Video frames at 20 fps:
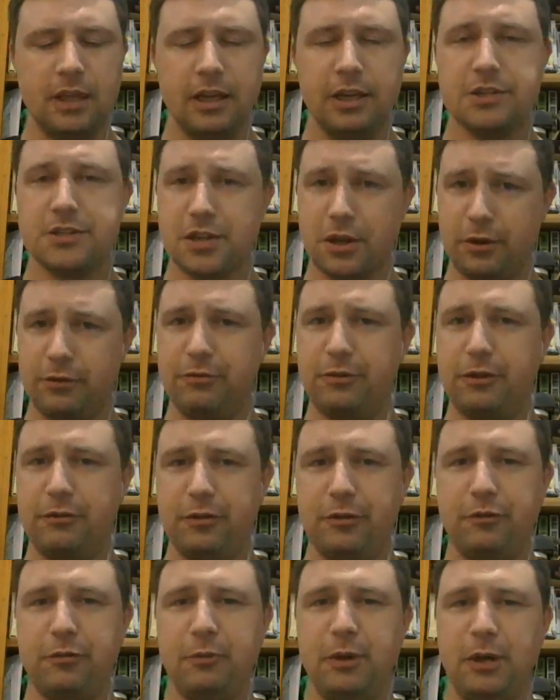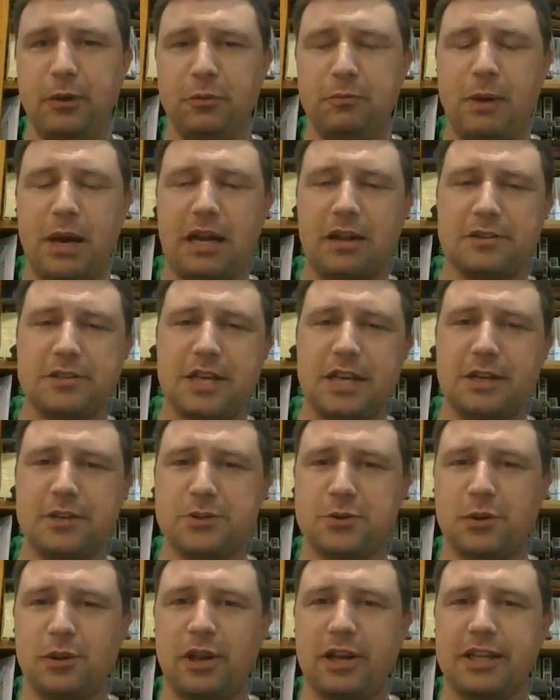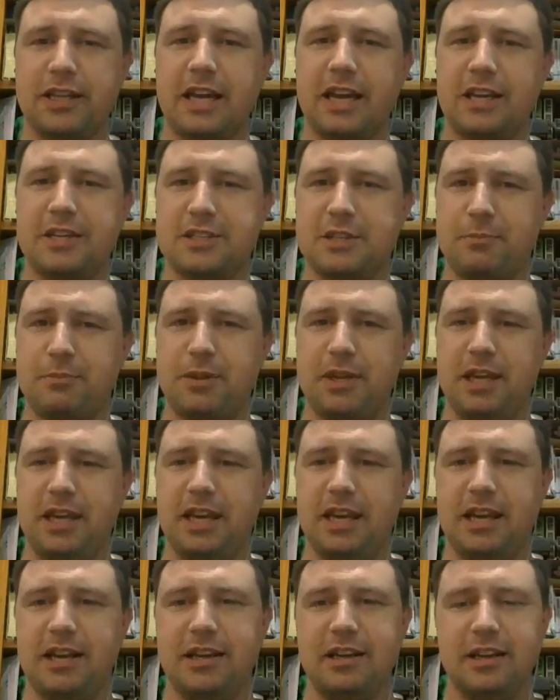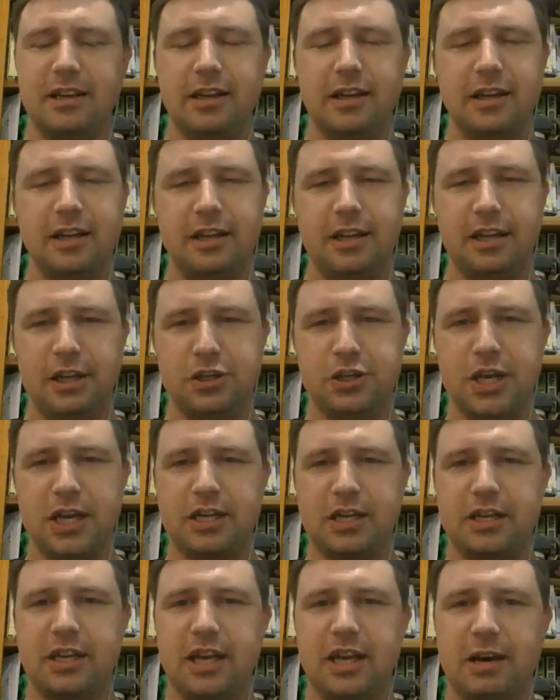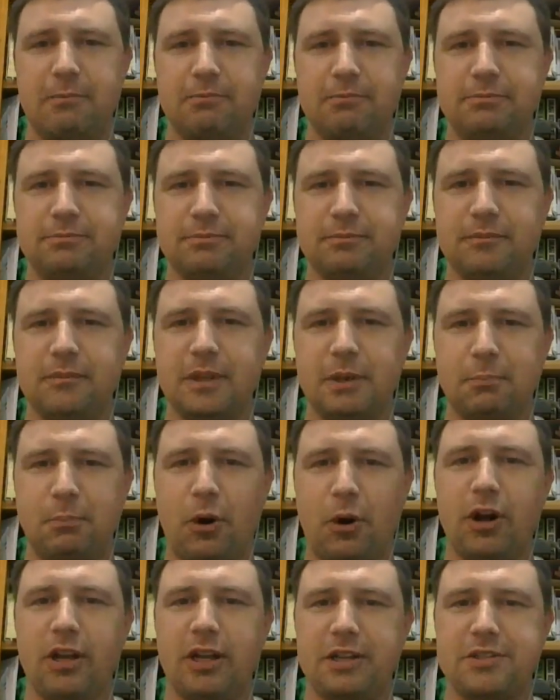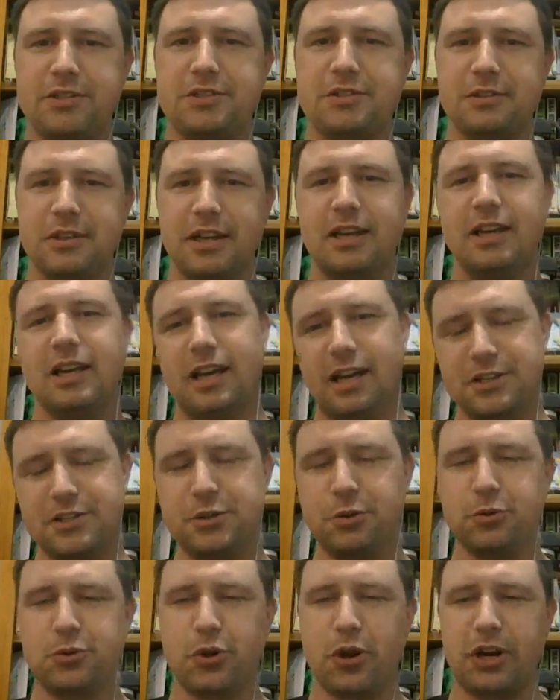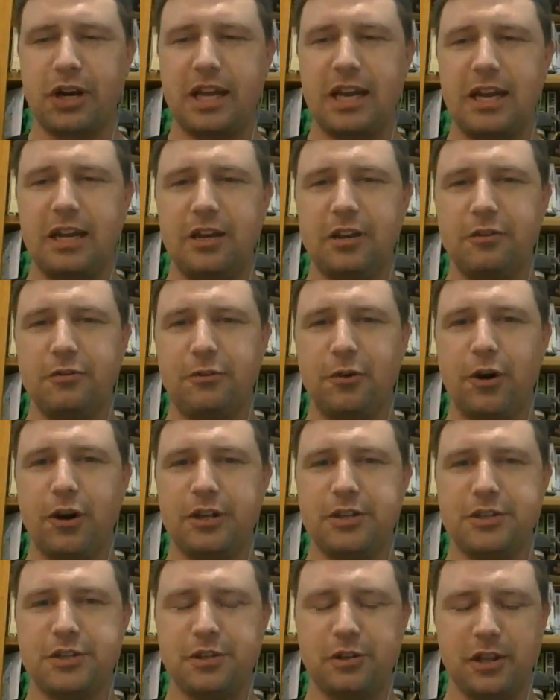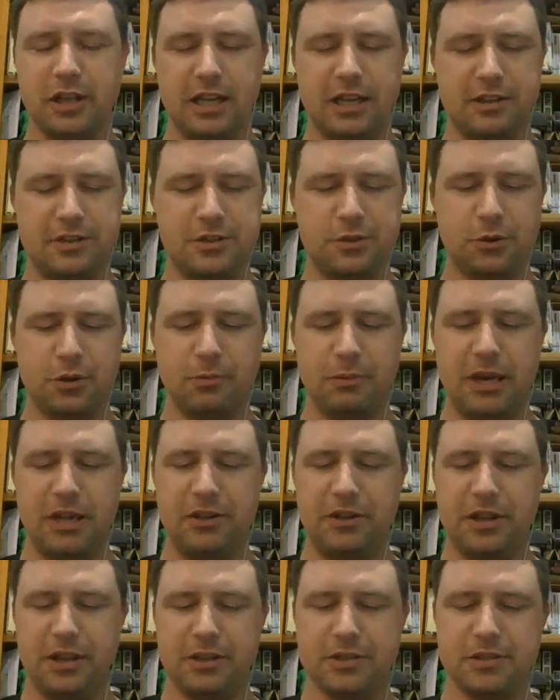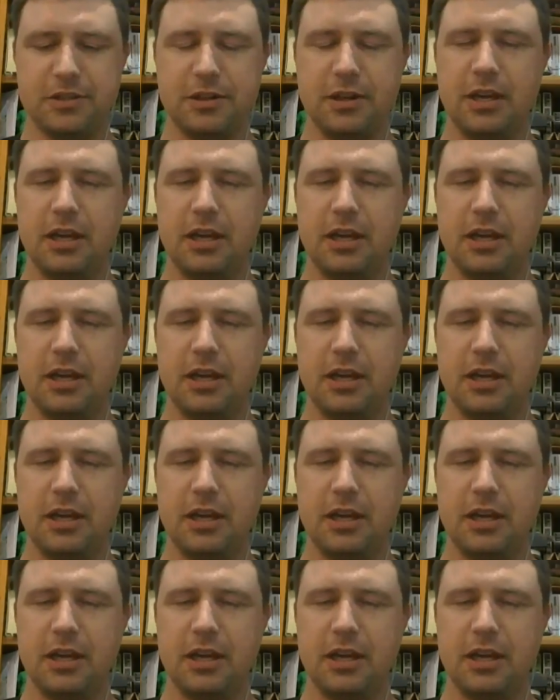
So if you're familiar with BattleTech, it's sort of like that, except the ejected pilots are still trying to get into the fight and still command things.